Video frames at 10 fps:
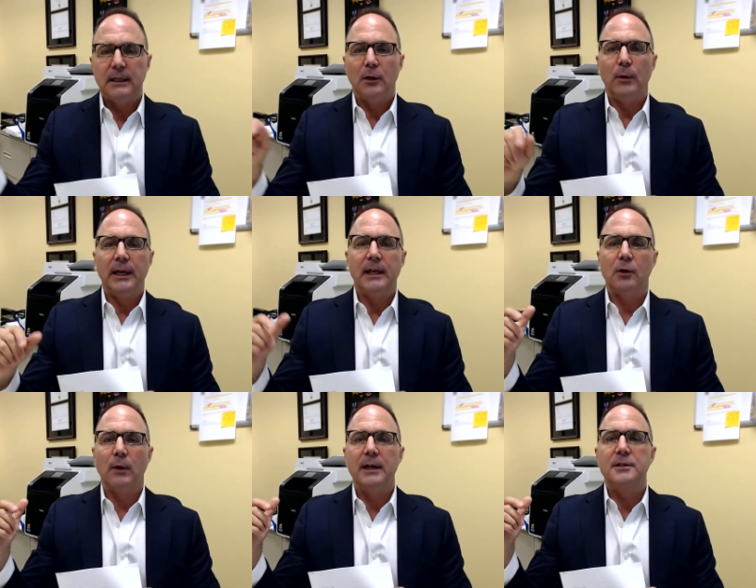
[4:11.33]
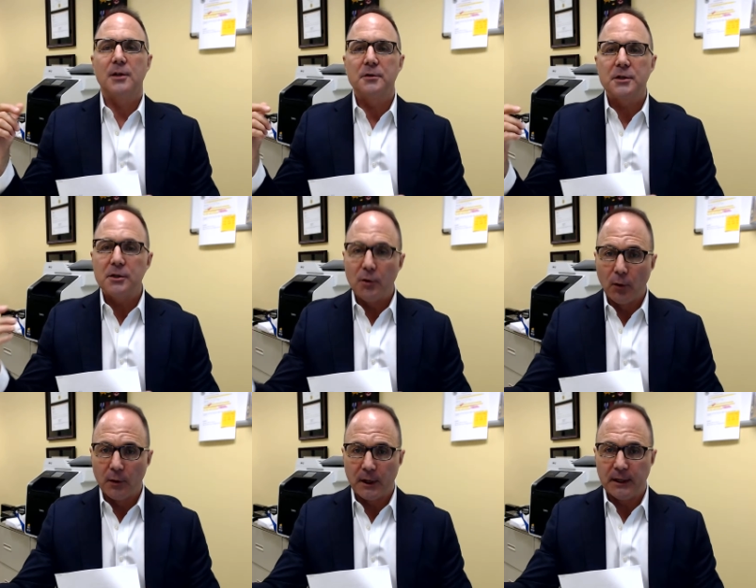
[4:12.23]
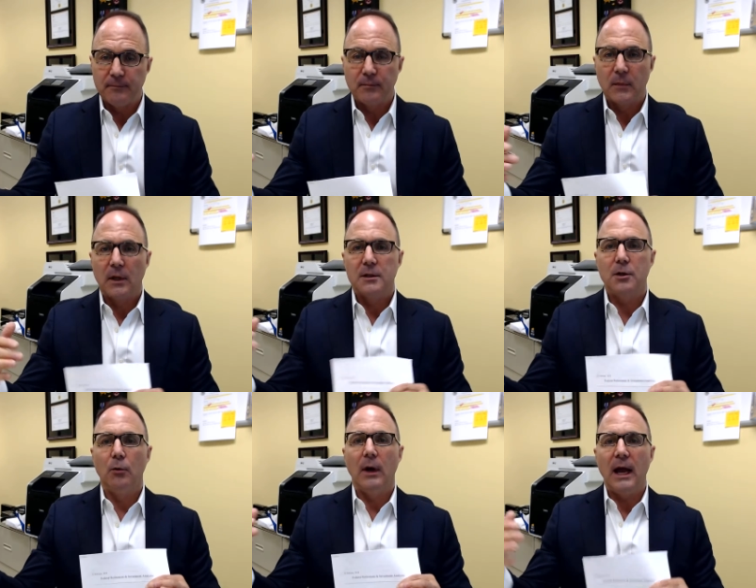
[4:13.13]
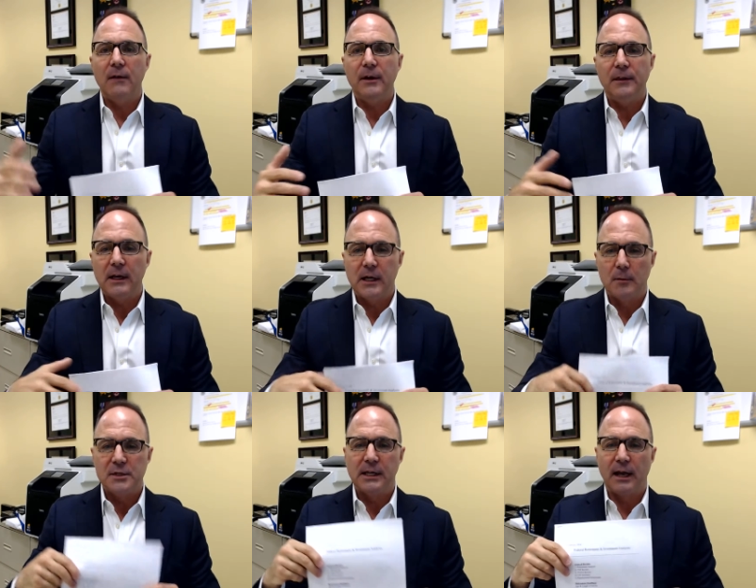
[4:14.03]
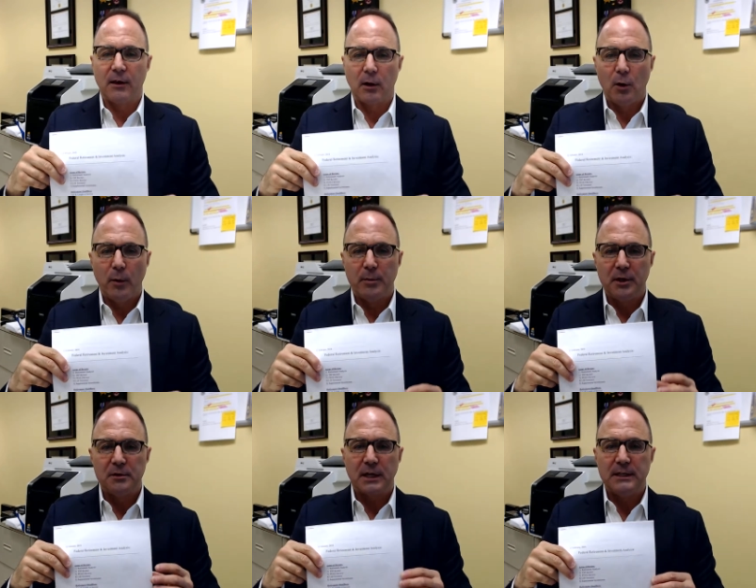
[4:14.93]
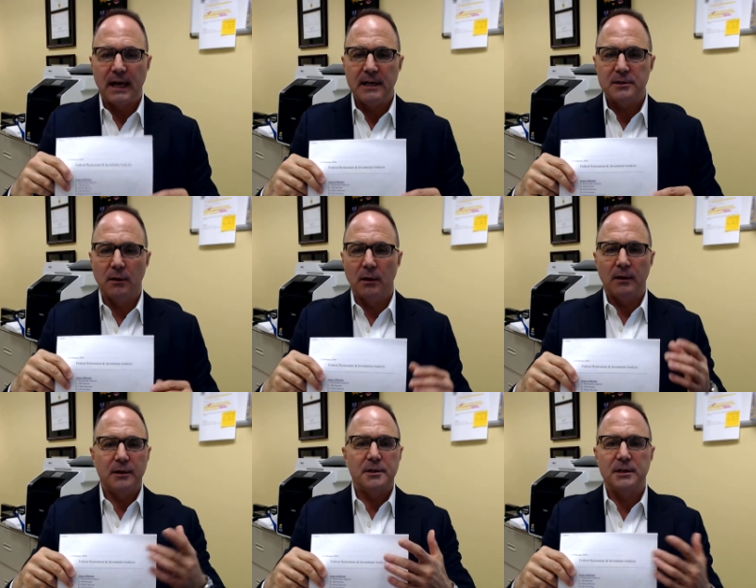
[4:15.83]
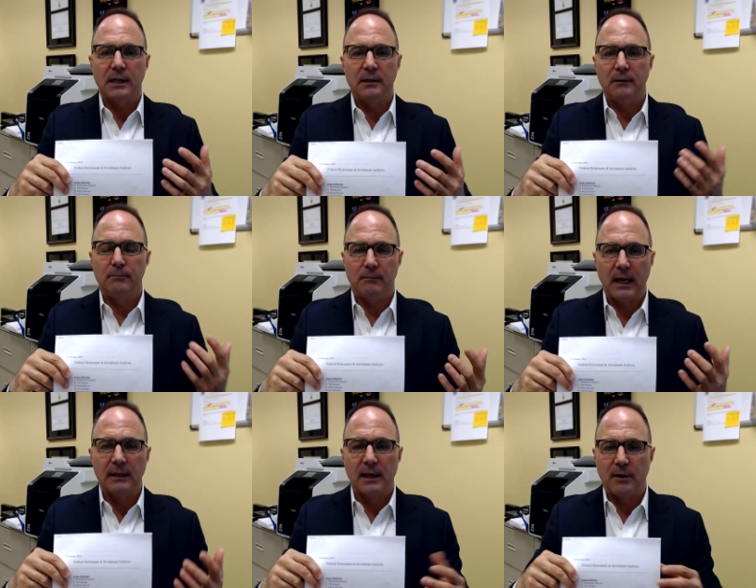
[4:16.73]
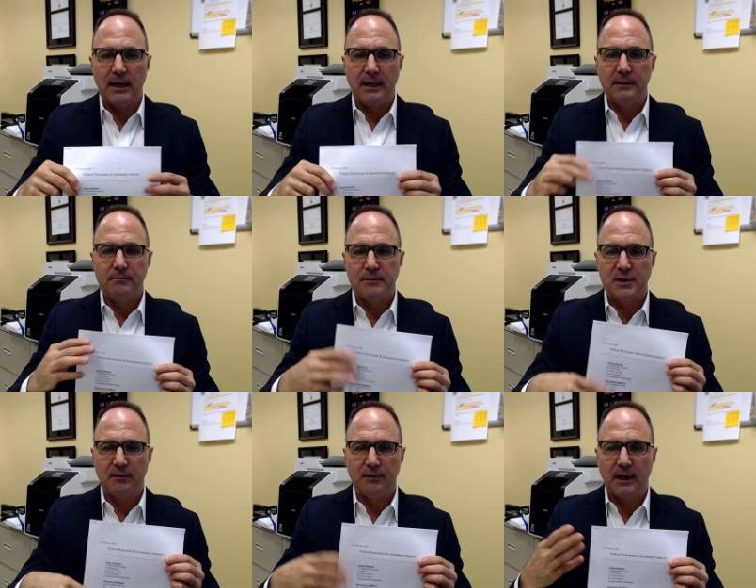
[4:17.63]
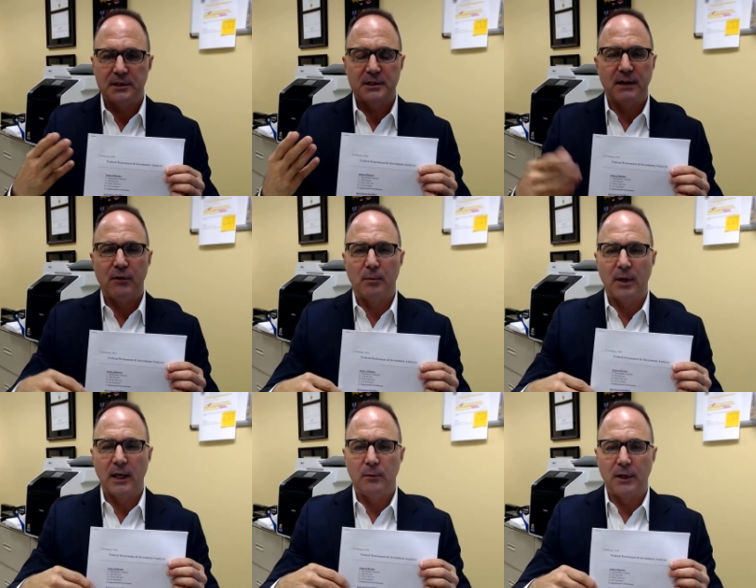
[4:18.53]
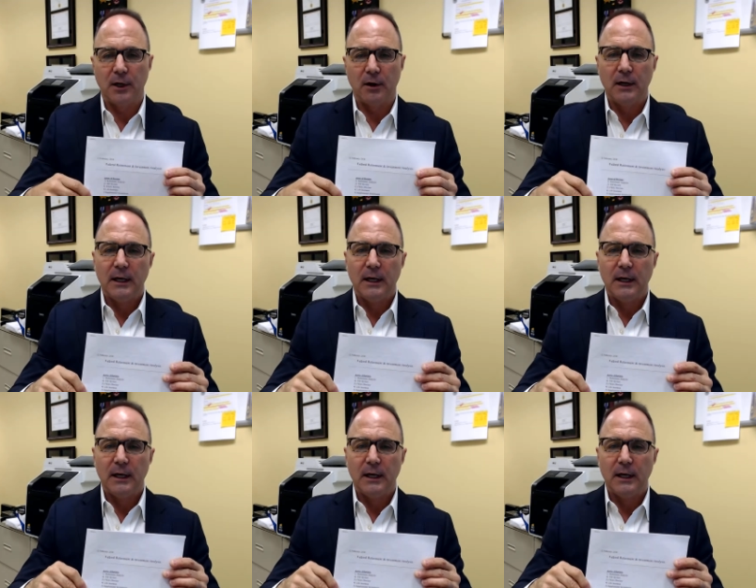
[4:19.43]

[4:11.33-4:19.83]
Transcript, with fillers: We integrate Social Security. So everything comes together. We produce a nice little, and this is on my letterhead, so I just gave you a plain one here.